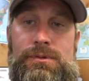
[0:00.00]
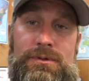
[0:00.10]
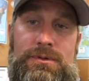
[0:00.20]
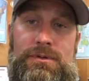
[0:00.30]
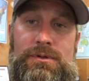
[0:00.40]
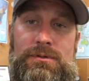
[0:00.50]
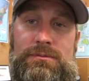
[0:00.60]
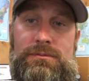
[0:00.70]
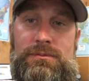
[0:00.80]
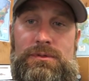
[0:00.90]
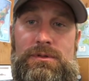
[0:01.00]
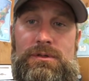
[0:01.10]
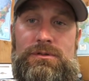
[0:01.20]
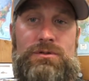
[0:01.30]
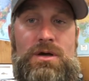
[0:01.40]
know,
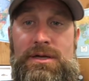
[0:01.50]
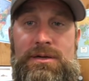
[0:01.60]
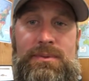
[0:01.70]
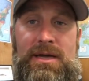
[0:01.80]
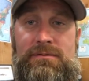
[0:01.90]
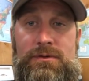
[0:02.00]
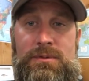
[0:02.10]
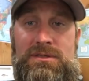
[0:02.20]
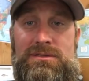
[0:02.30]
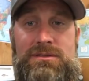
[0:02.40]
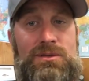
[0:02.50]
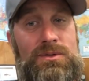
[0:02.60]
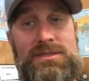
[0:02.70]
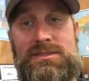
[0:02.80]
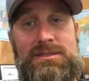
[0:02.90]
do not hear back from us, don't
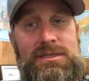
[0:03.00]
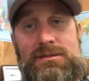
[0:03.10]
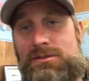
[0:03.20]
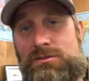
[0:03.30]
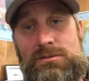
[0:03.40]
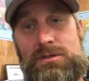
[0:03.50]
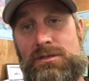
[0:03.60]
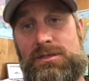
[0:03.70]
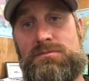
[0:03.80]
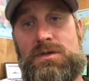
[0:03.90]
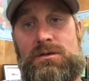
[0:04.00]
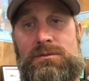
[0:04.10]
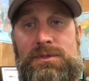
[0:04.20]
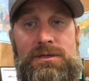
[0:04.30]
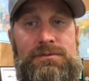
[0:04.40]
hesitate to shoot another email. I
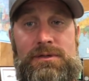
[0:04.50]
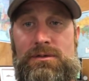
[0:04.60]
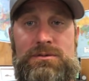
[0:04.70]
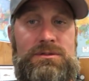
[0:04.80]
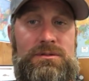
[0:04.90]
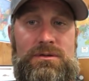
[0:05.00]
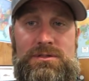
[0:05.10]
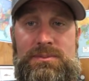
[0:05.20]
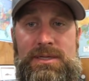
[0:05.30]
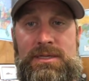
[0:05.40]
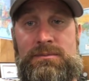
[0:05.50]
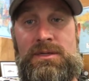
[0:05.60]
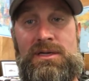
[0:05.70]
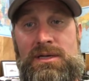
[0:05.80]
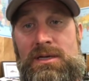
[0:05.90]
mean, if it goes into our spam,
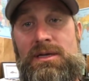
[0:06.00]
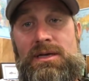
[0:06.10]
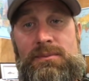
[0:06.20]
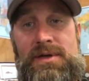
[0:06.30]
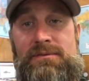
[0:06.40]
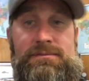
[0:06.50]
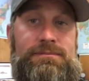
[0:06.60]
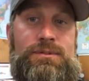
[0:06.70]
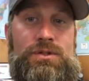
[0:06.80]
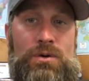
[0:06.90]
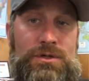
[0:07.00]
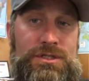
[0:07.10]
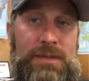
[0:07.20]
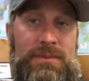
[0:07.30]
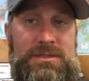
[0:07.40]
I mean, I'm
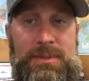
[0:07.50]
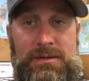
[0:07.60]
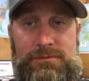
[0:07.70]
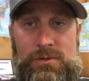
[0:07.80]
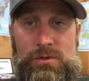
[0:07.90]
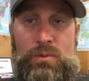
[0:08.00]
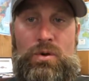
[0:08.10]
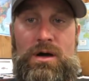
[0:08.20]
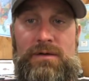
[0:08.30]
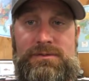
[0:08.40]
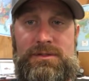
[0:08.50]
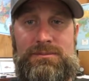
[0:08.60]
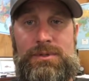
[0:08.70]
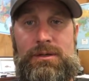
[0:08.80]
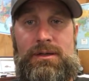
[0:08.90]
starting to check my spam folder more
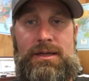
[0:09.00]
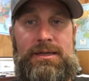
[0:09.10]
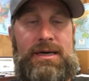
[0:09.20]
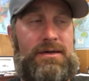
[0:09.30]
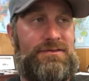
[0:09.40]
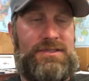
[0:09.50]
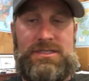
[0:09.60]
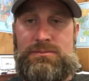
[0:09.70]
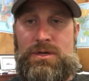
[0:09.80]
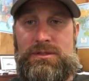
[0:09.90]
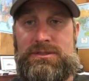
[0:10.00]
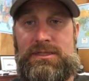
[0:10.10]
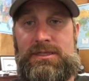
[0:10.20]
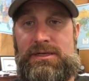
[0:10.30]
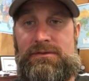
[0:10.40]
often, but like out of 6
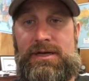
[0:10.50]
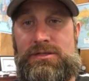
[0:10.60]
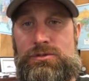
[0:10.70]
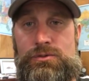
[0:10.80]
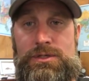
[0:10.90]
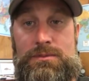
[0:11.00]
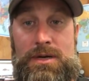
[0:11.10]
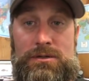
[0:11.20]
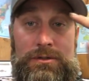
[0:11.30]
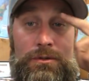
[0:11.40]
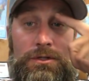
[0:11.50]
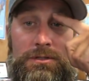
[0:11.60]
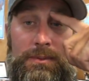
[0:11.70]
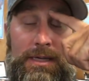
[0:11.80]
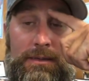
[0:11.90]
months, I think I've had two emails
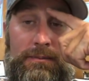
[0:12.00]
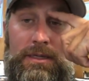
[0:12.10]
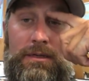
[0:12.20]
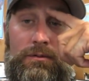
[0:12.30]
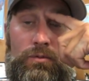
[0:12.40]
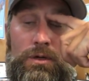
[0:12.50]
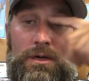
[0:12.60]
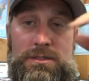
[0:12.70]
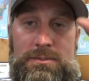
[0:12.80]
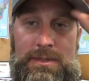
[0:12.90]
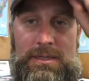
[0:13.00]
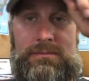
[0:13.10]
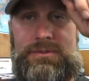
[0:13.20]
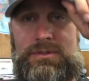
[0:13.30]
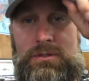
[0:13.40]
go into spam that were not
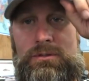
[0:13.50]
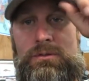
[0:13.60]
spam.